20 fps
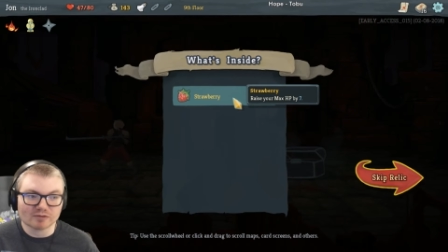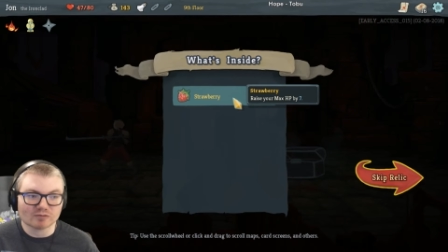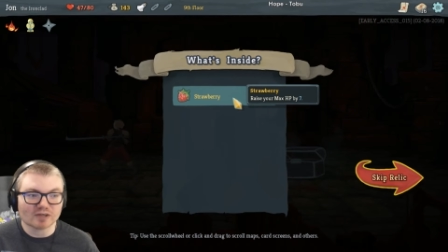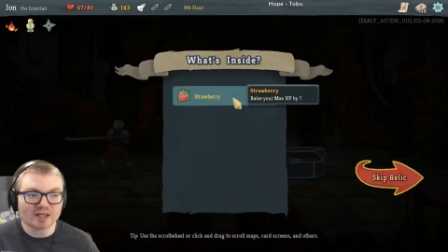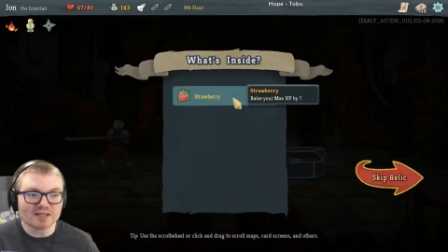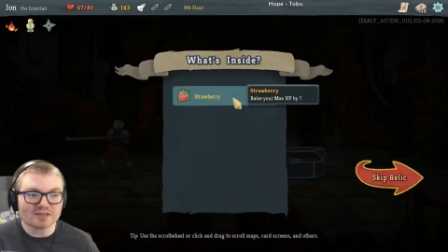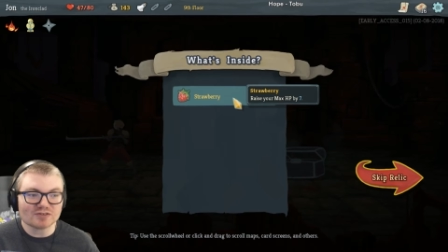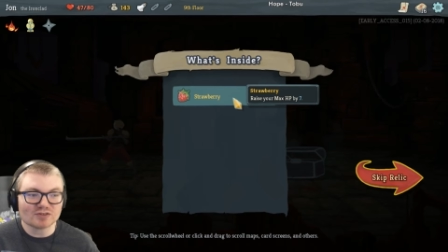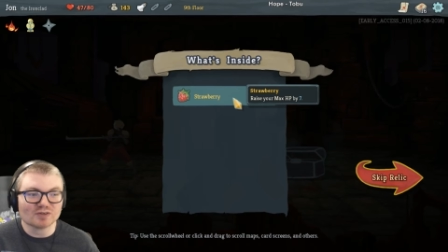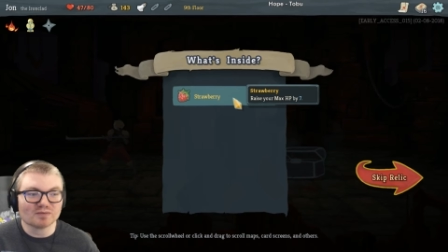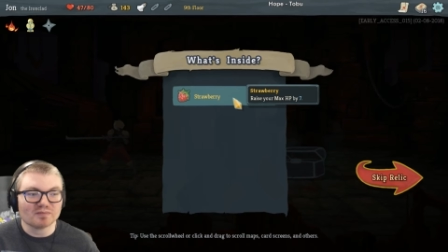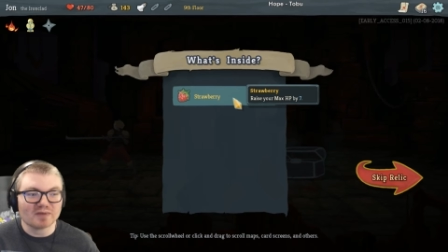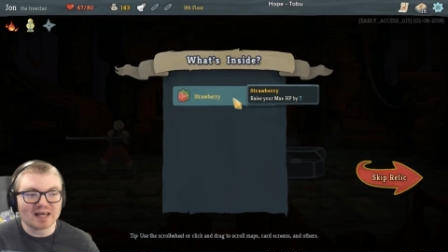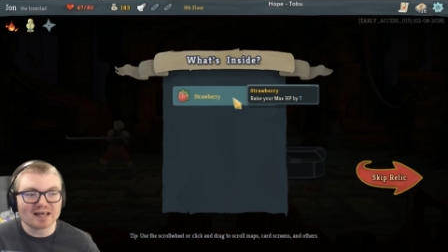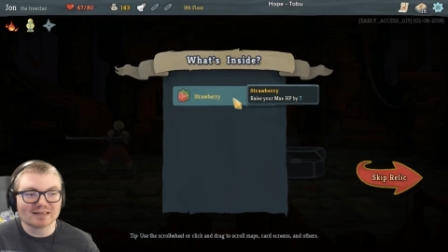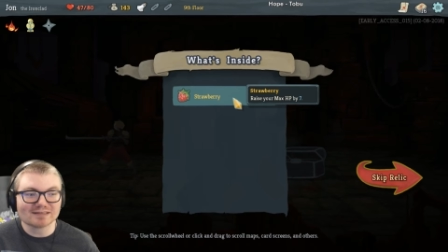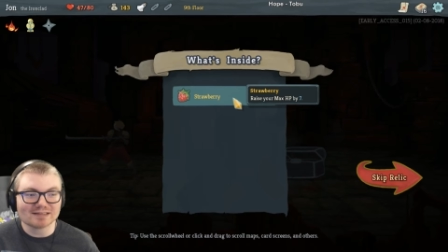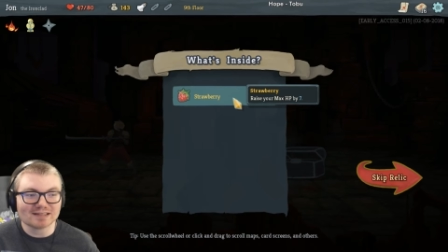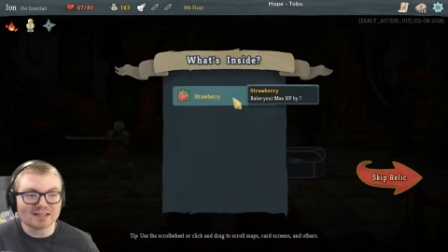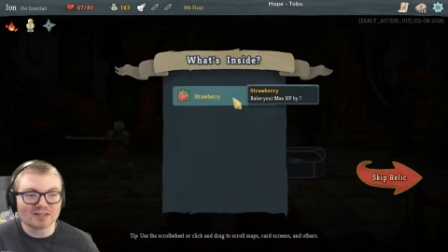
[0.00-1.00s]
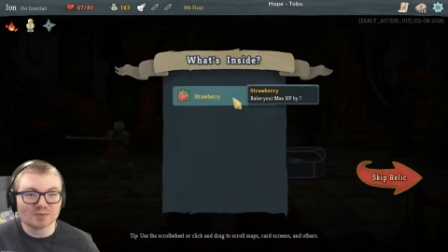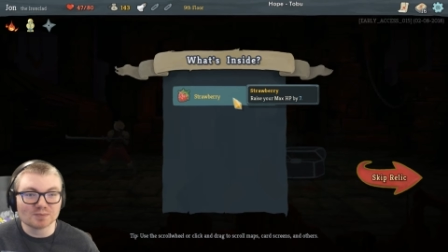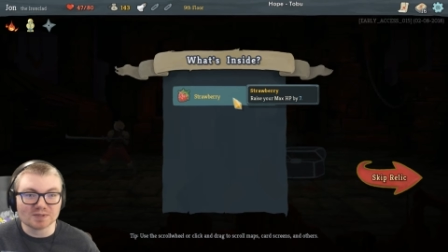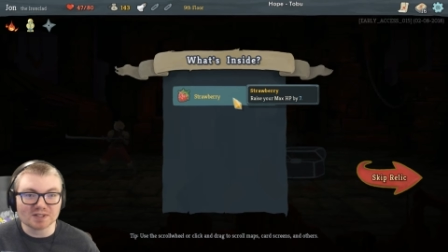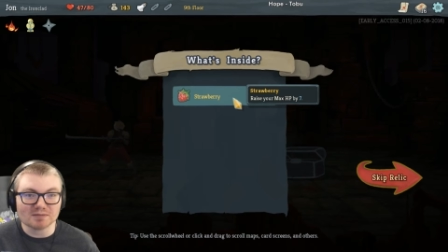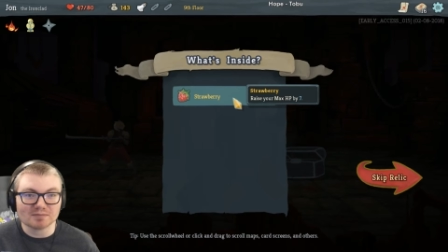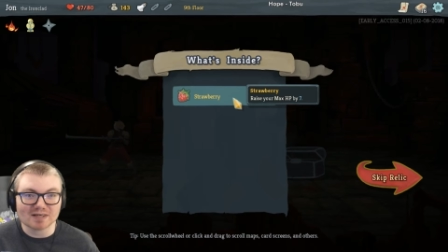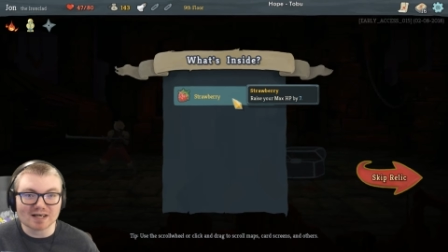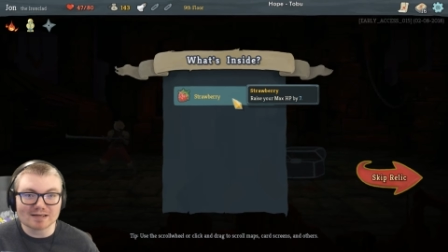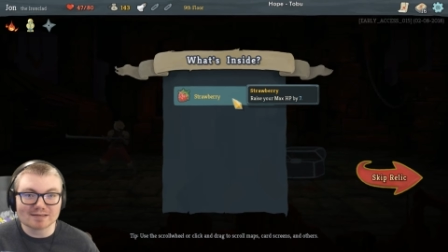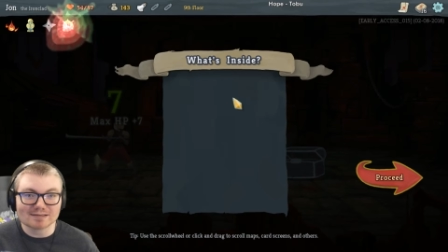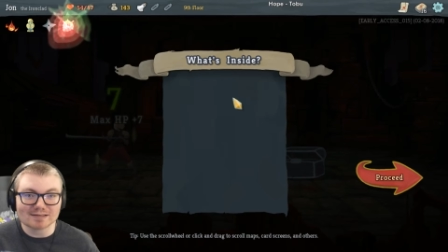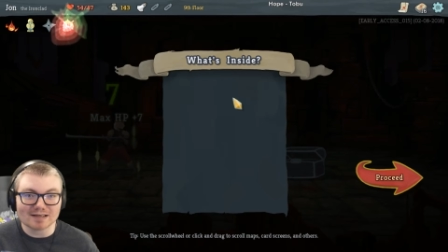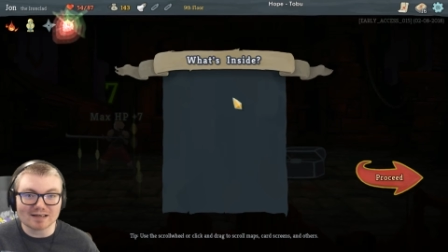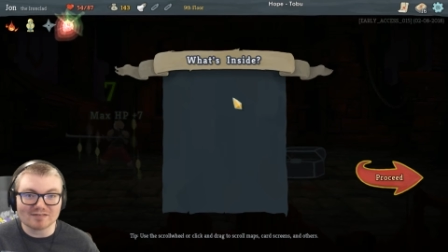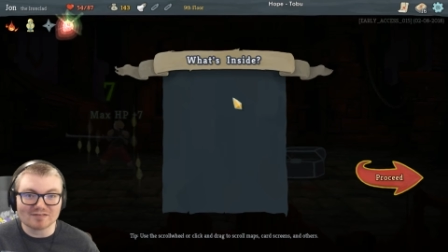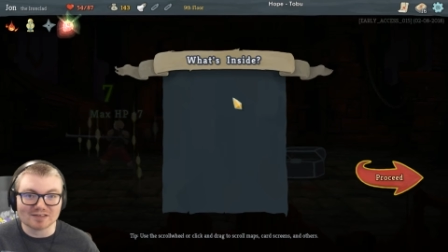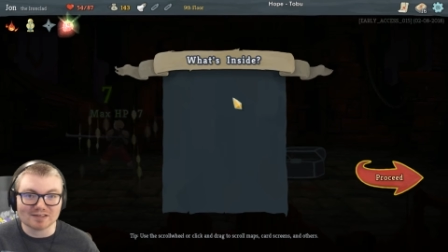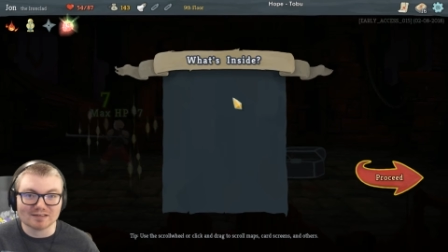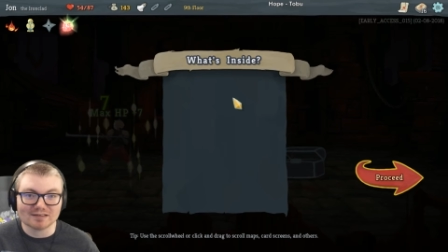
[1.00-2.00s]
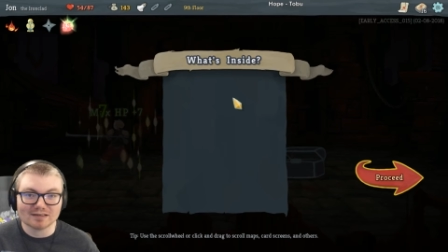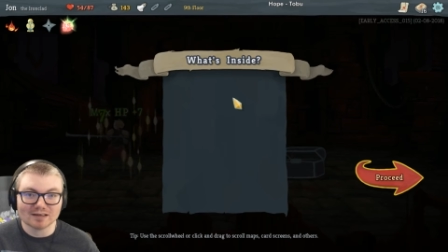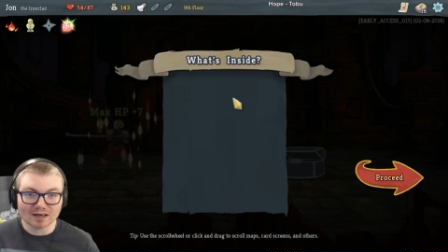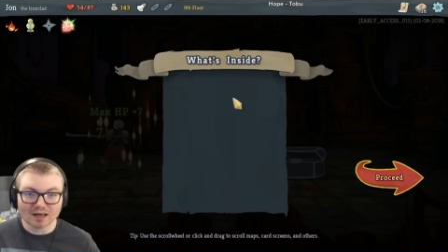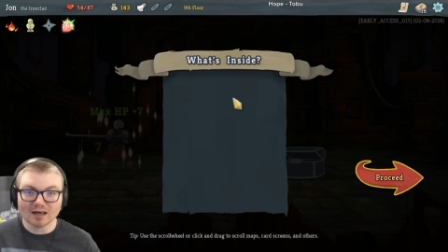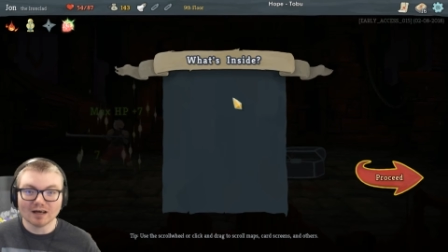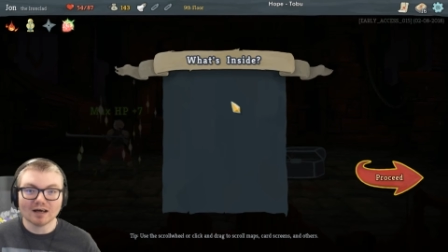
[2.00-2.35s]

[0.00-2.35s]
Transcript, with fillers: Raise your max HP by 7.